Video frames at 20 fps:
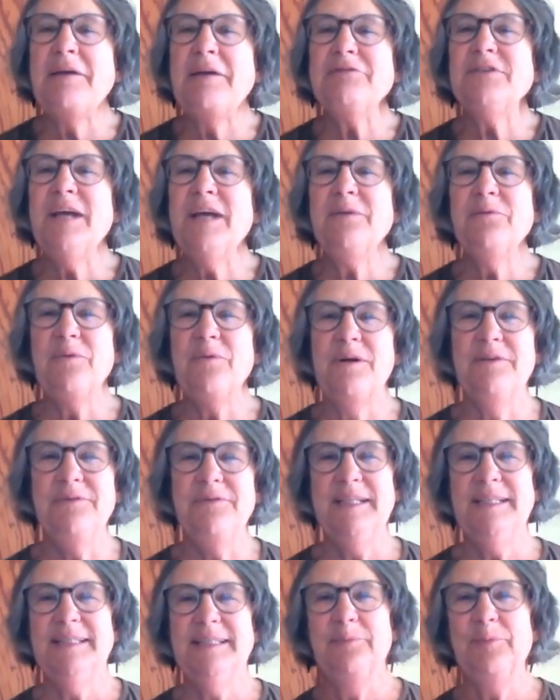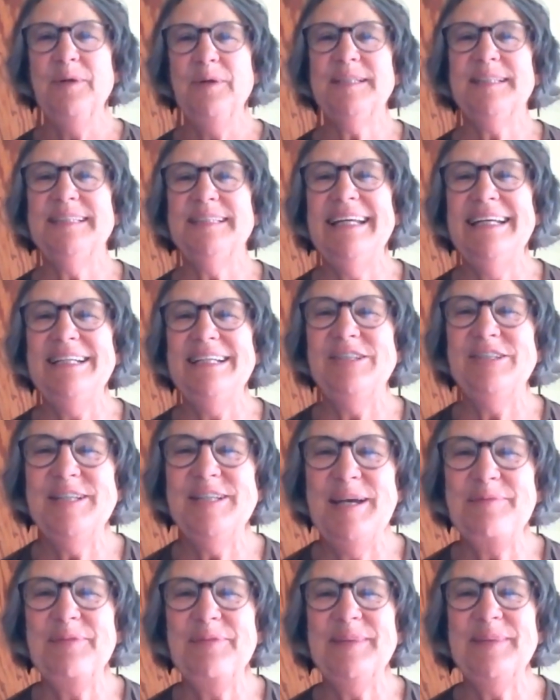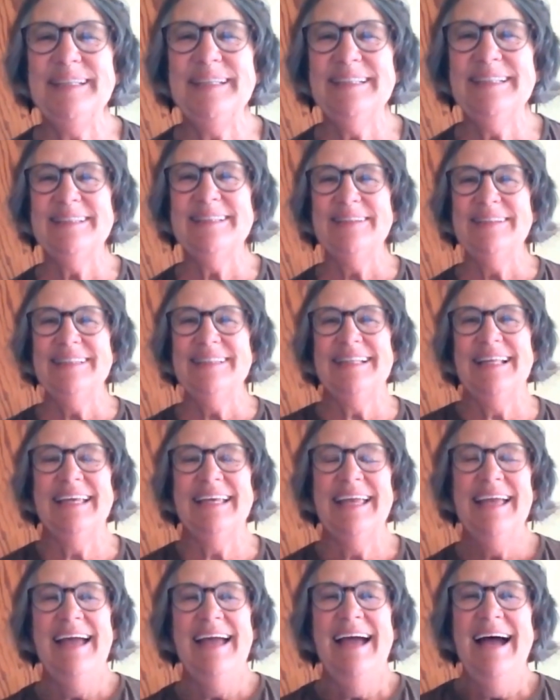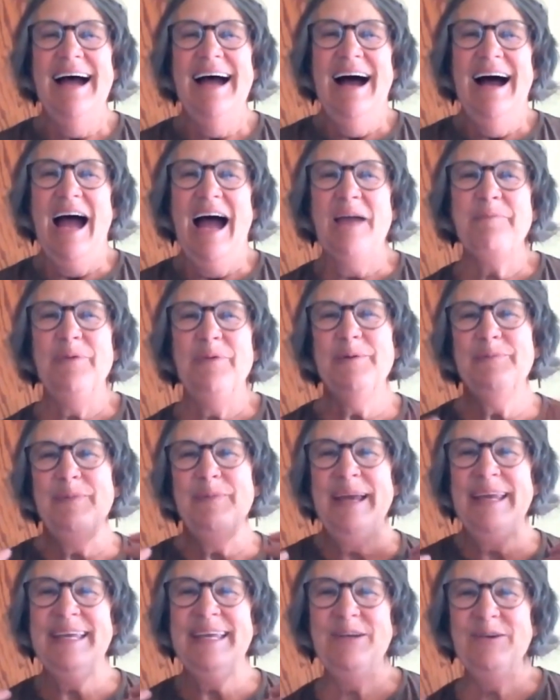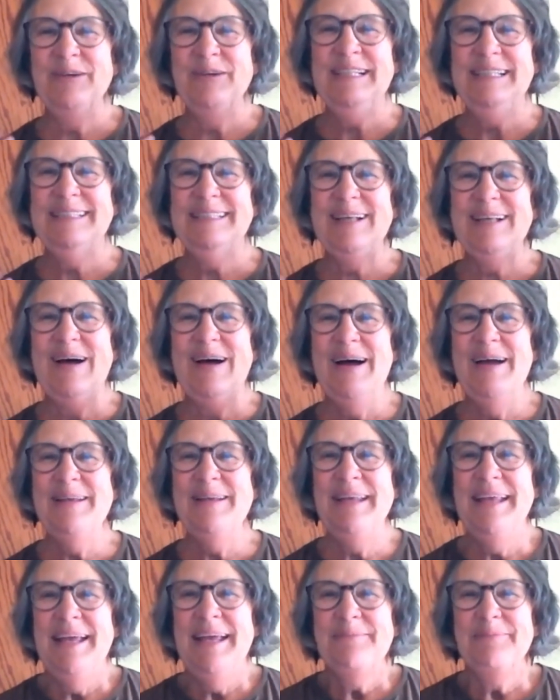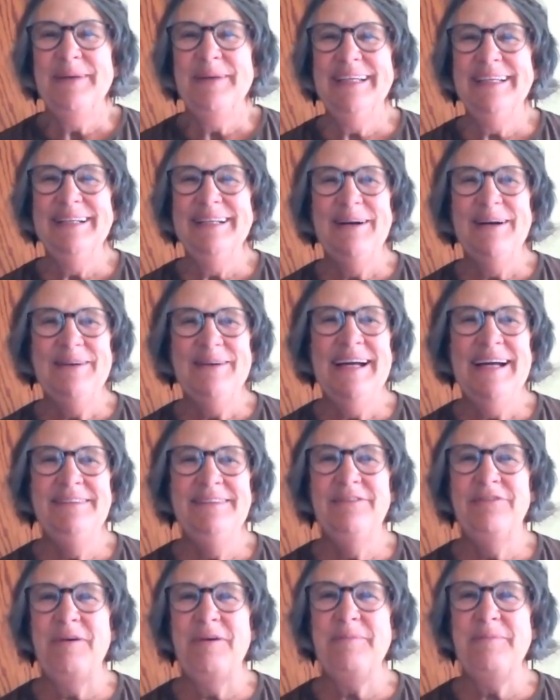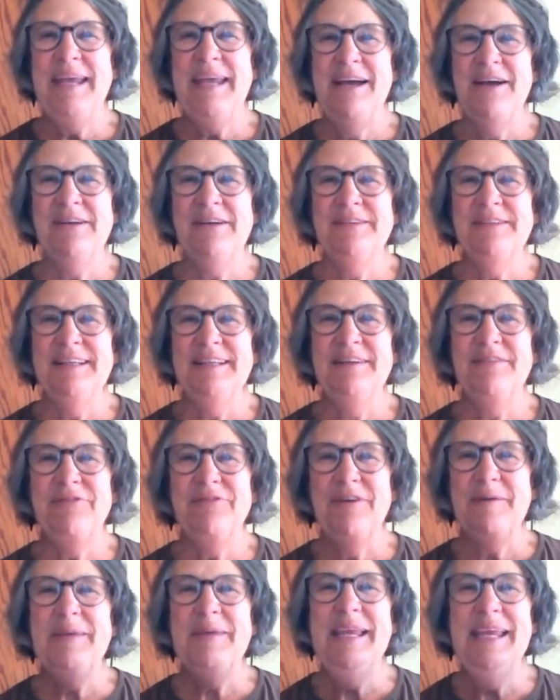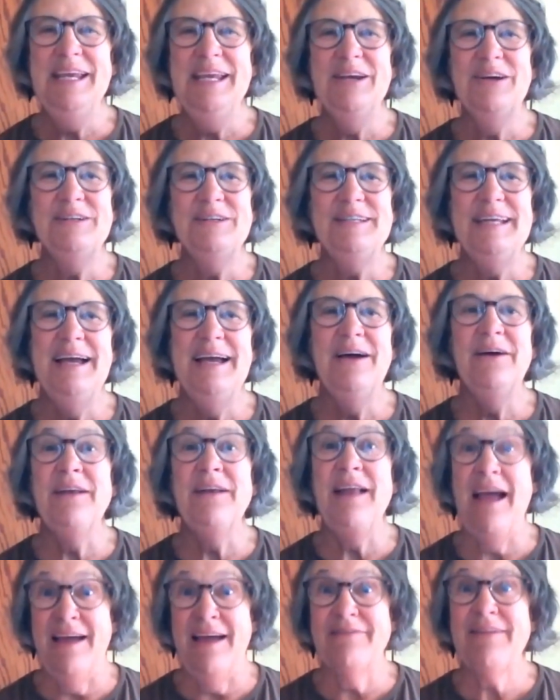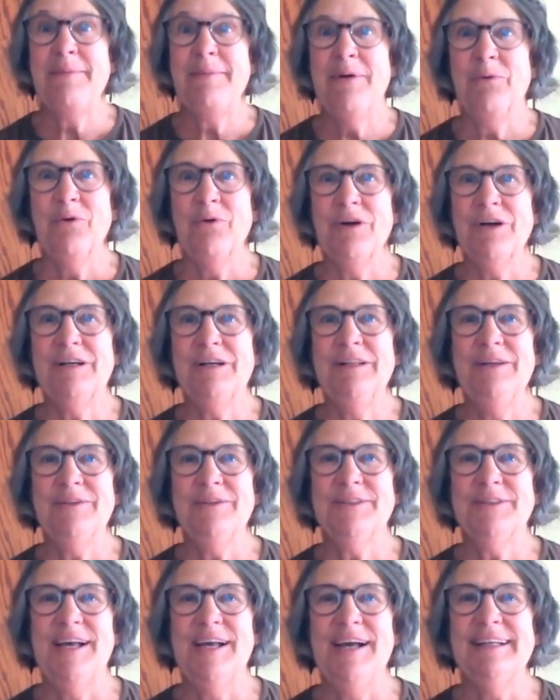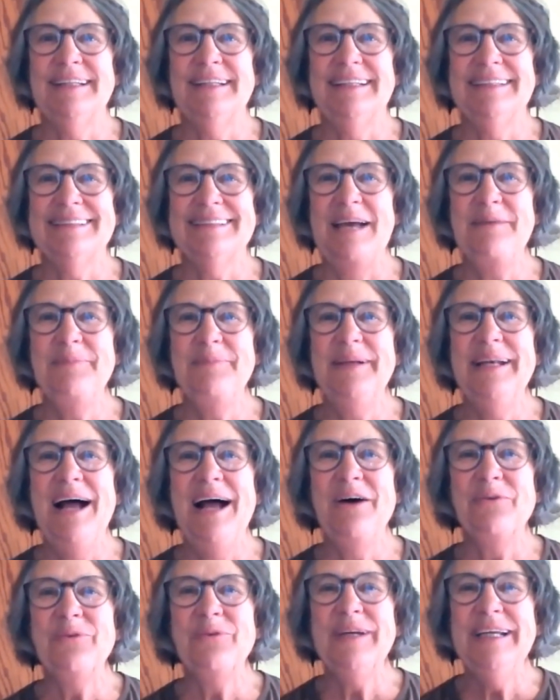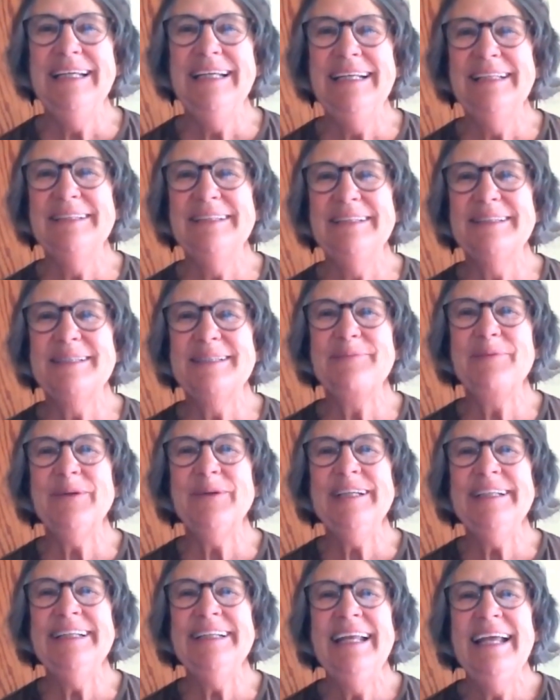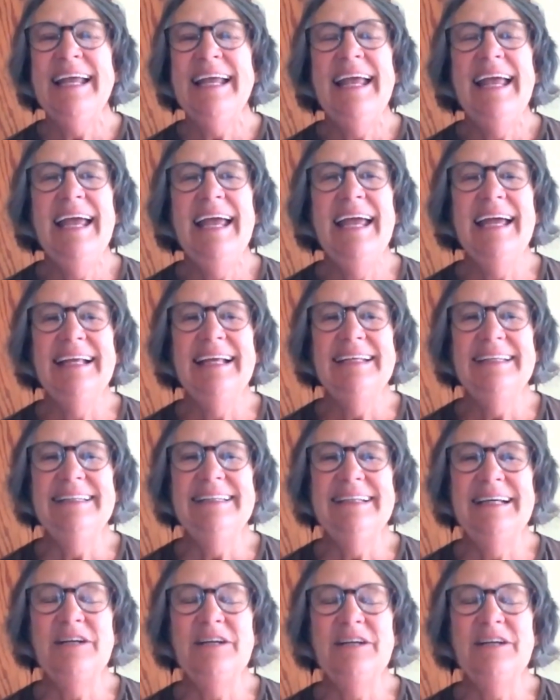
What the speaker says: I've done one of these, a presentation type of thing. So it's like I put my earrings on, but you know what? From here down, I've got my work clothes on because I've been out weeding this morning and